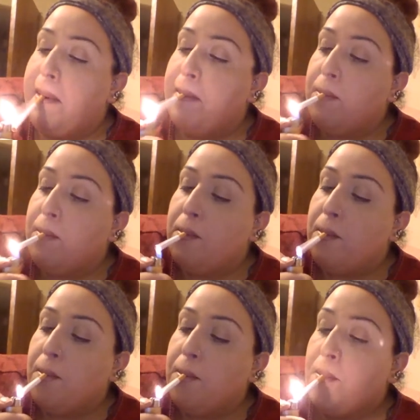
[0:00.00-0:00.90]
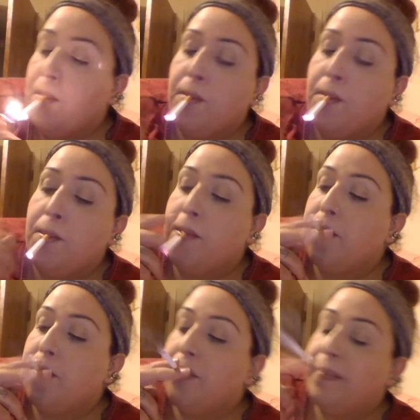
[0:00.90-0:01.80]

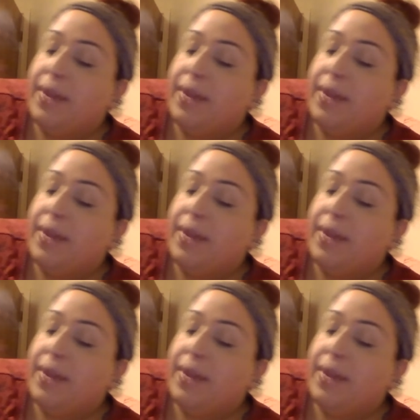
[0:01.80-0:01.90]
[no speech]